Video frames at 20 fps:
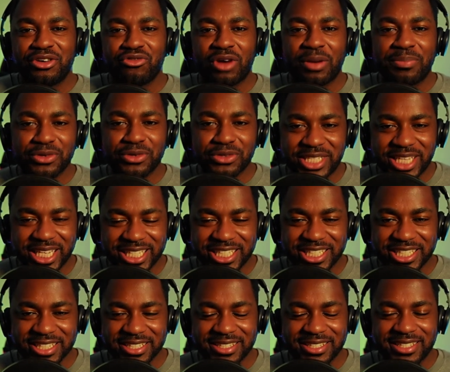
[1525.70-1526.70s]

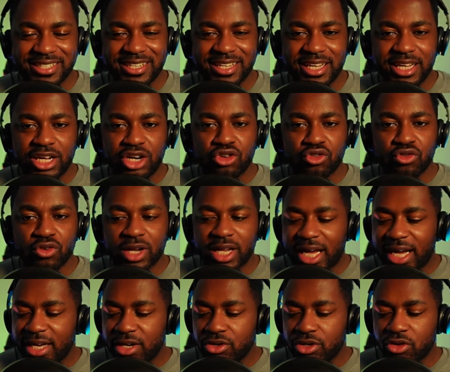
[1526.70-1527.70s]
reputation.
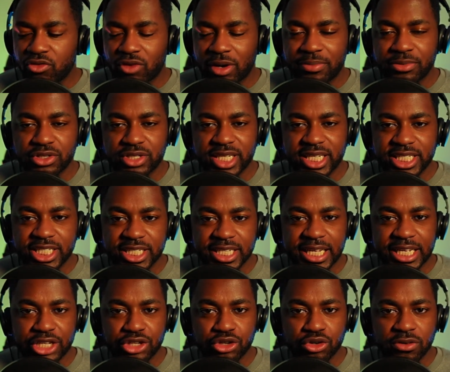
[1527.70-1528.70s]
Rely on the reputation
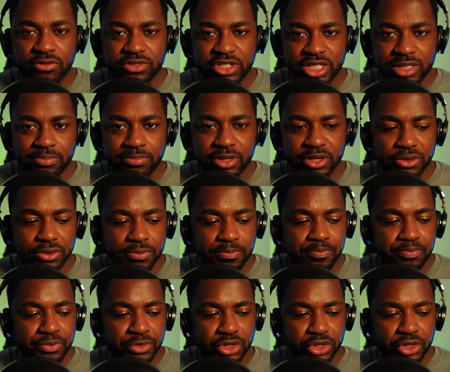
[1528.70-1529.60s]
that you have just built.